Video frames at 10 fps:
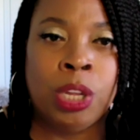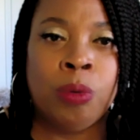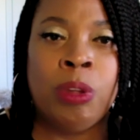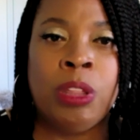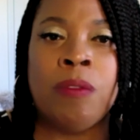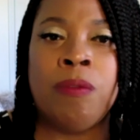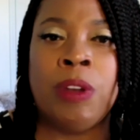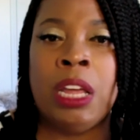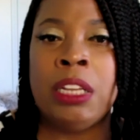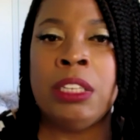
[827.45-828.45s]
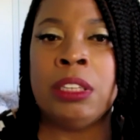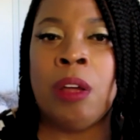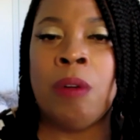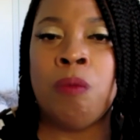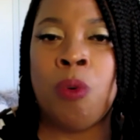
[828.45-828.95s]
when the floods
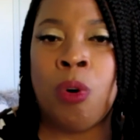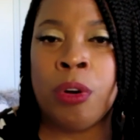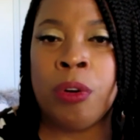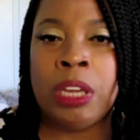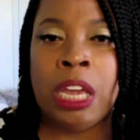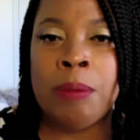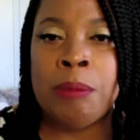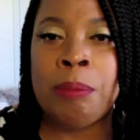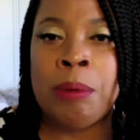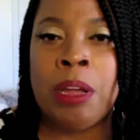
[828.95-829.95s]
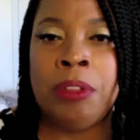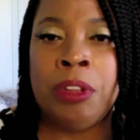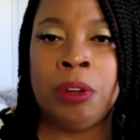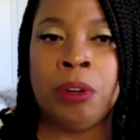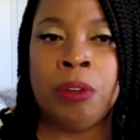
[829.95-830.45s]
of water came upon the
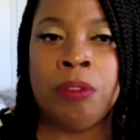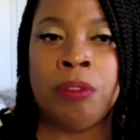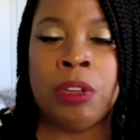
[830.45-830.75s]
earth.